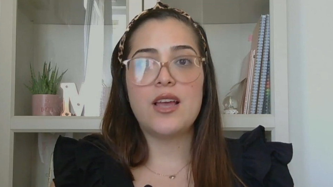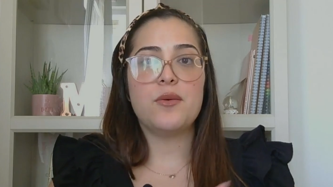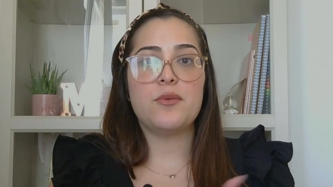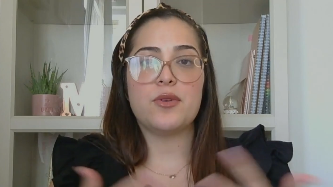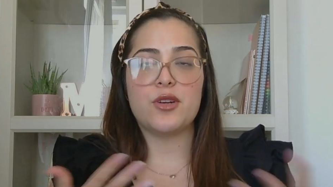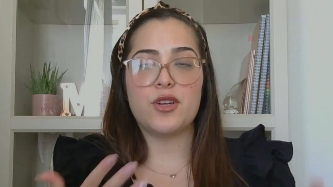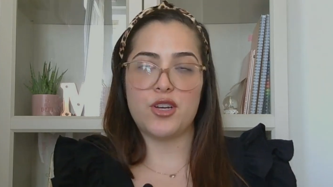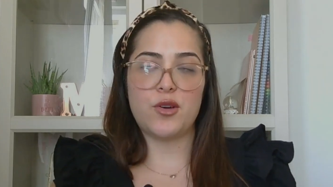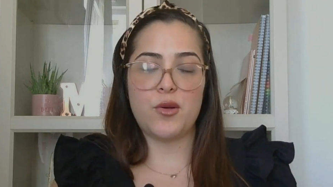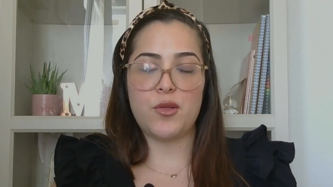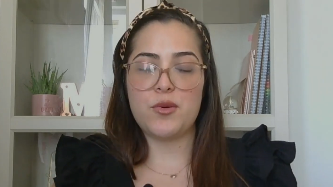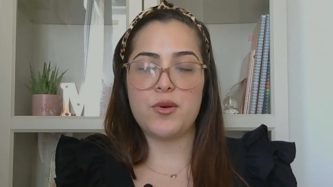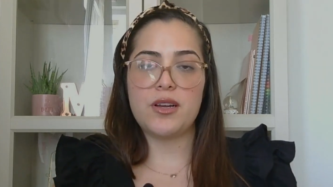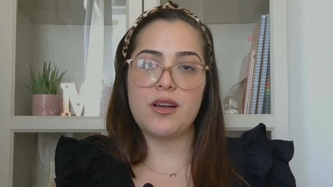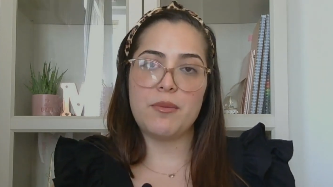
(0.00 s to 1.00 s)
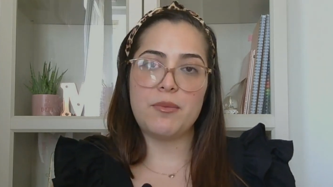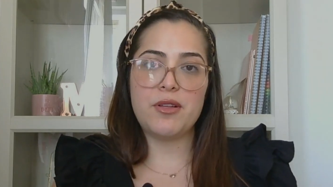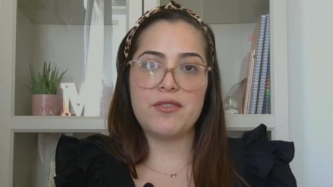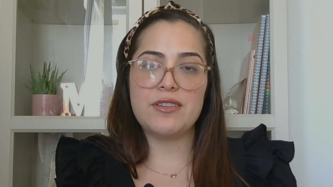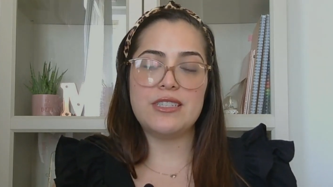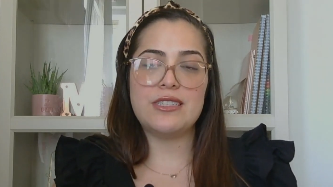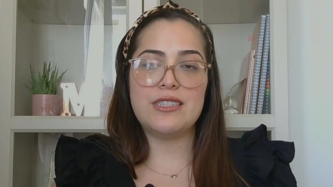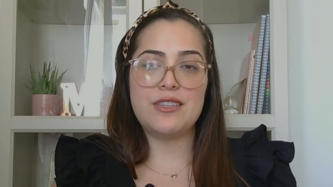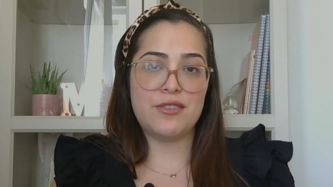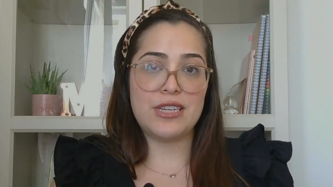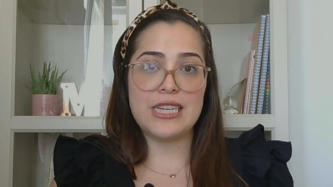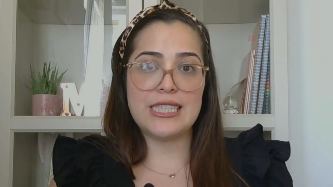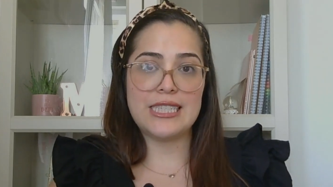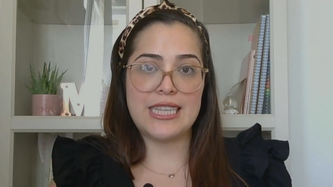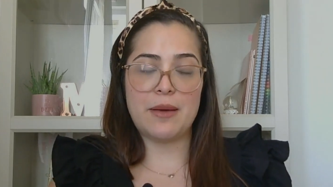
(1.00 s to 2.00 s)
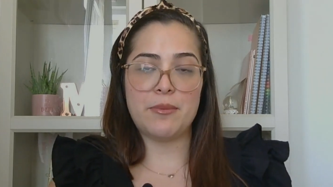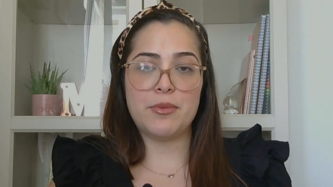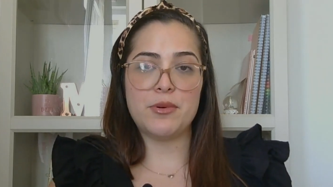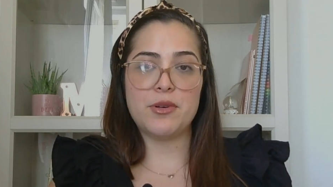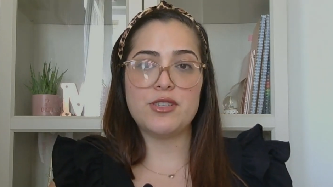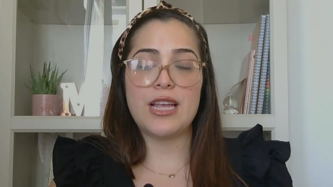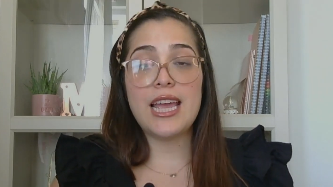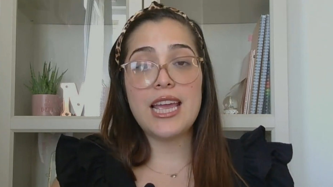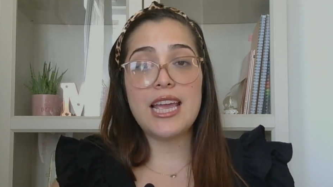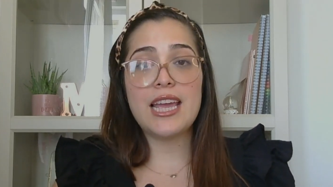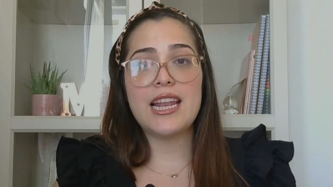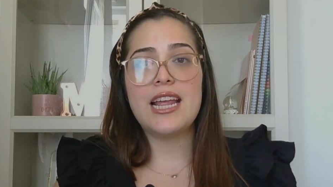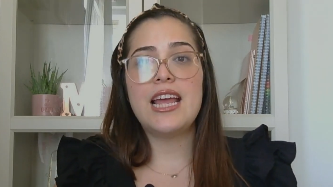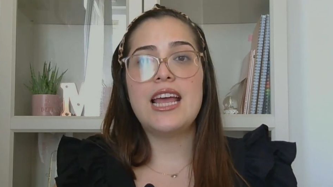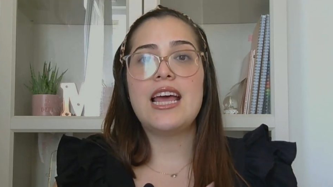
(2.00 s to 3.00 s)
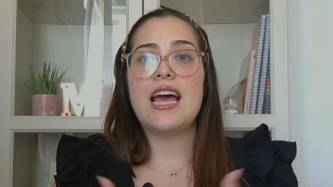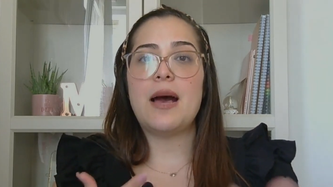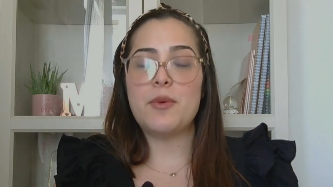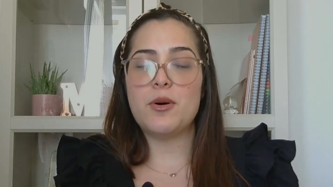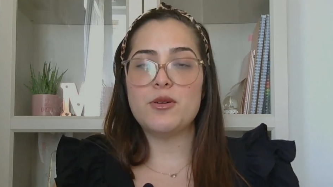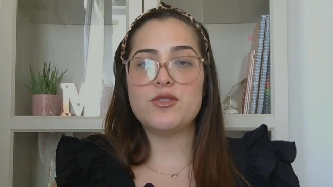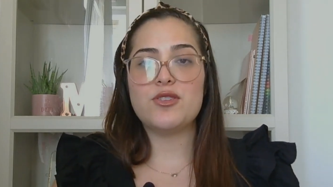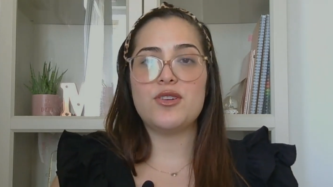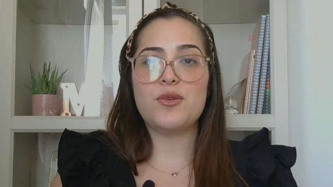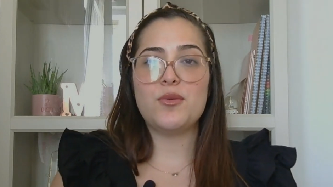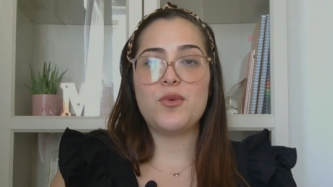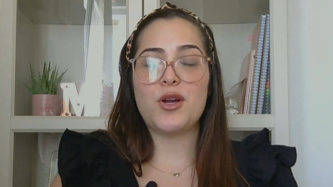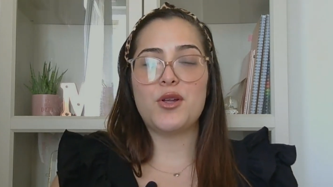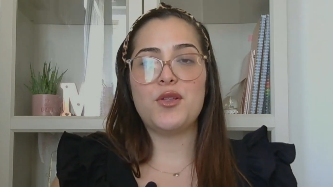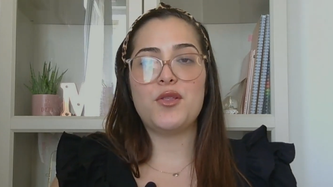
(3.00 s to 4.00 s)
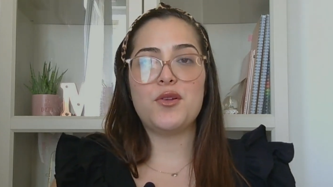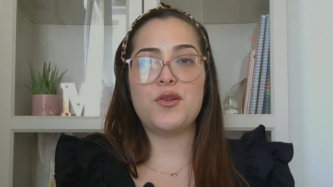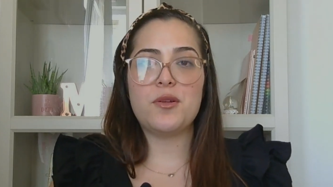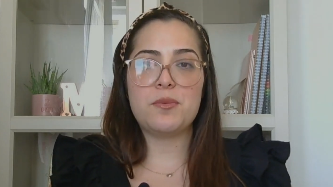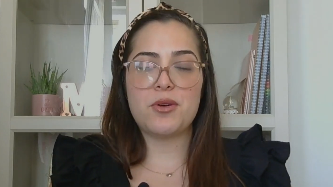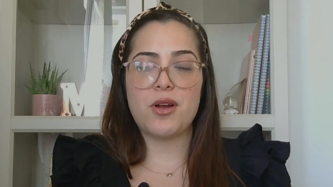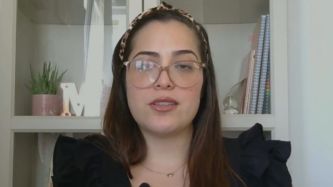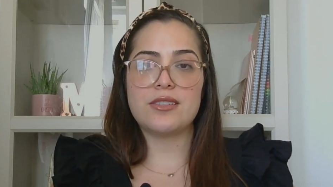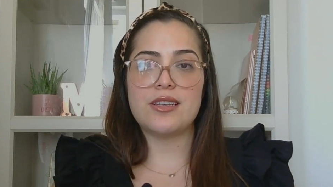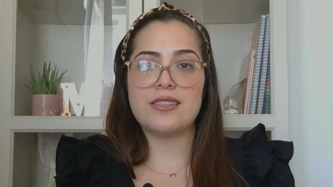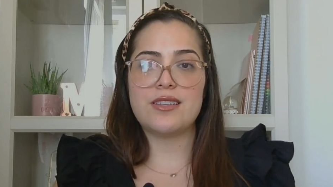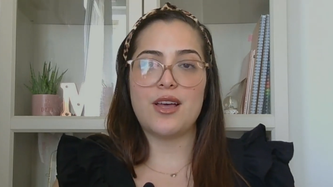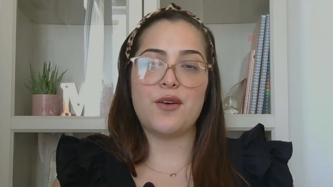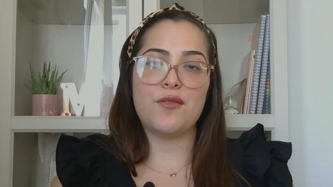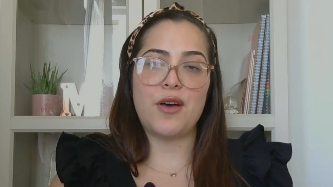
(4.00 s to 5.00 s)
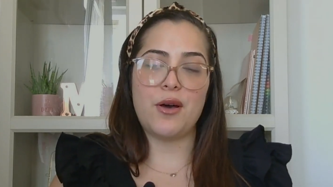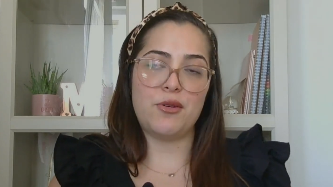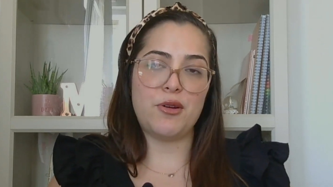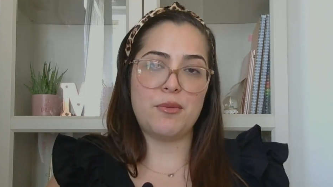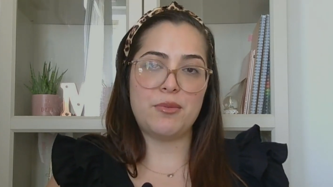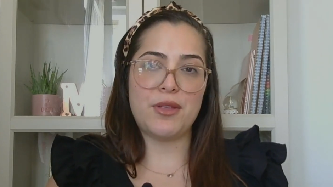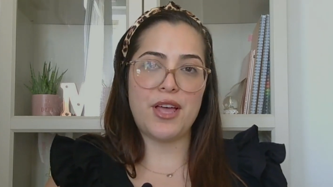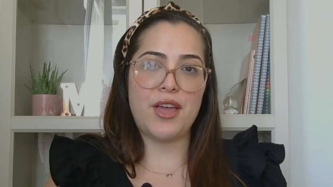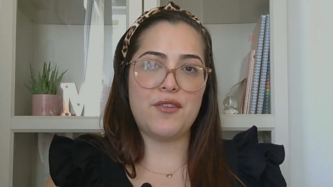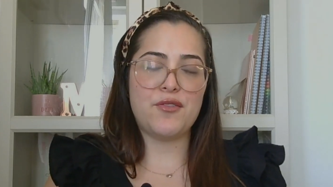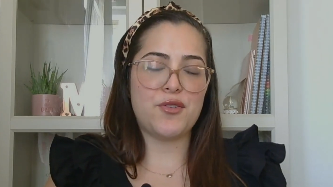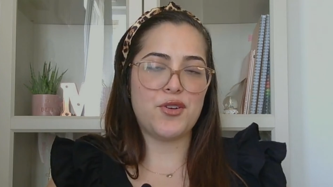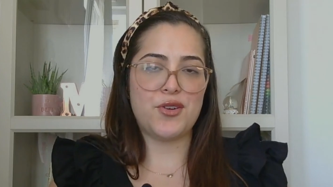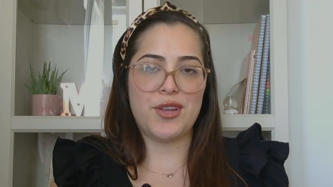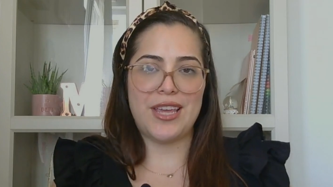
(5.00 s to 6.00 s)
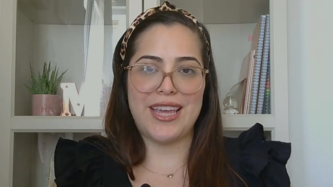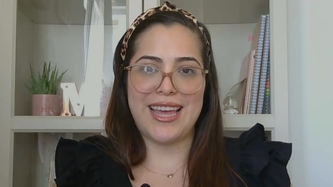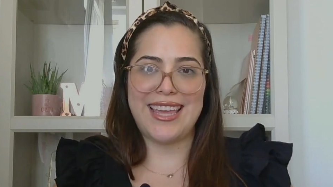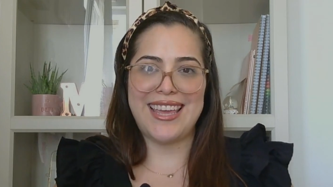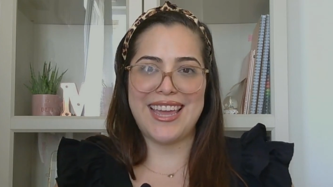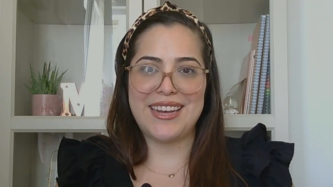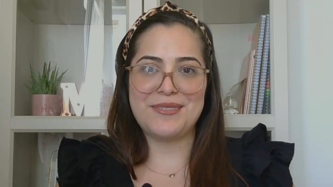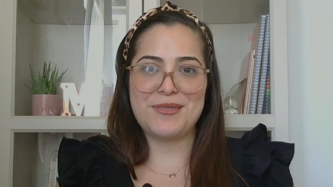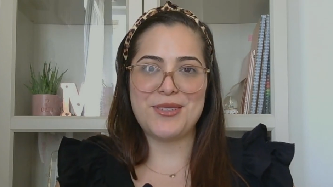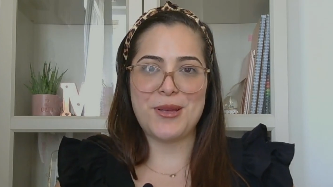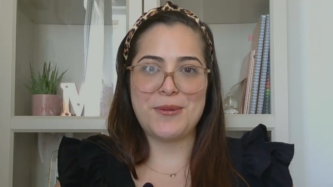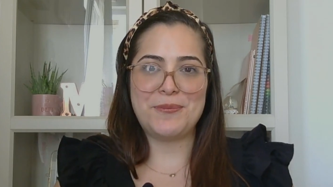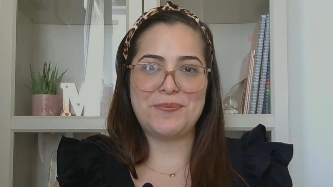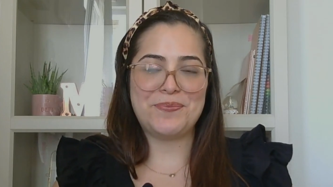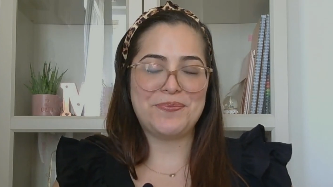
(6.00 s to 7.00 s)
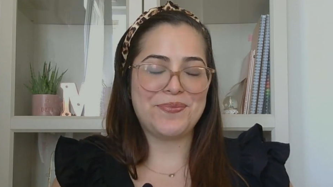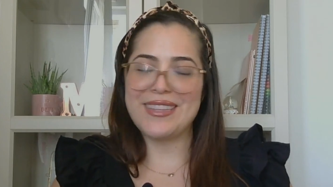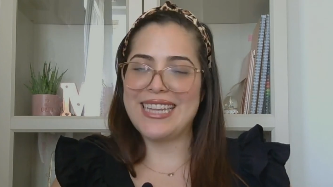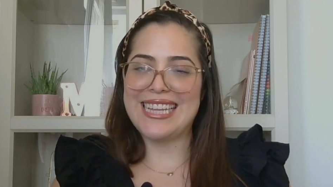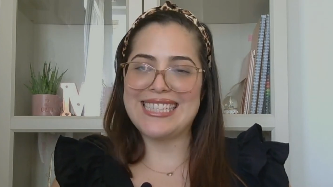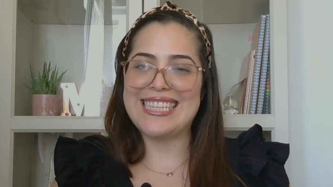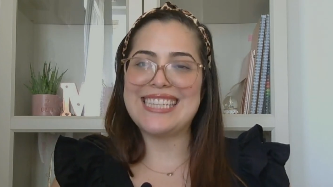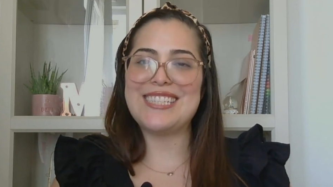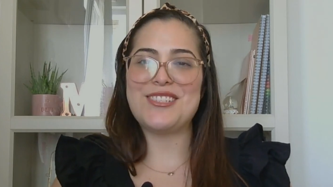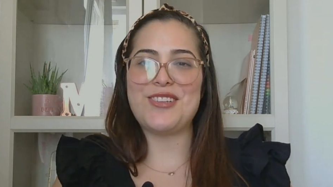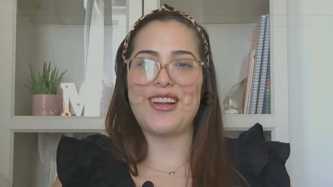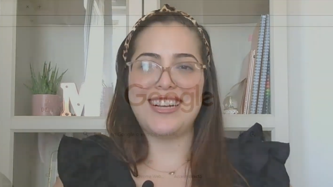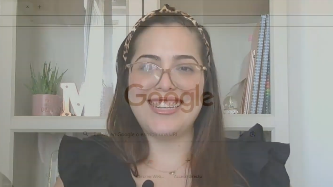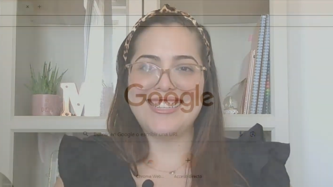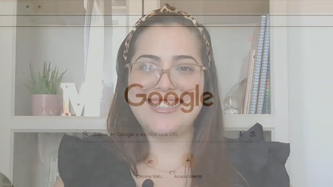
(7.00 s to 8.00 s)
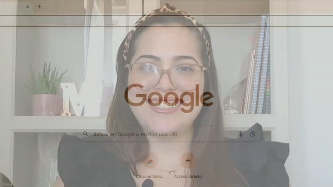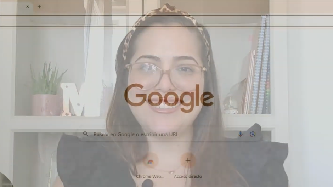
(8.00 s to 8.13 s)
We're going to go through a couple of different examples, and I'm also going to walk you through the process of how to apply for your EIN. So let's get started.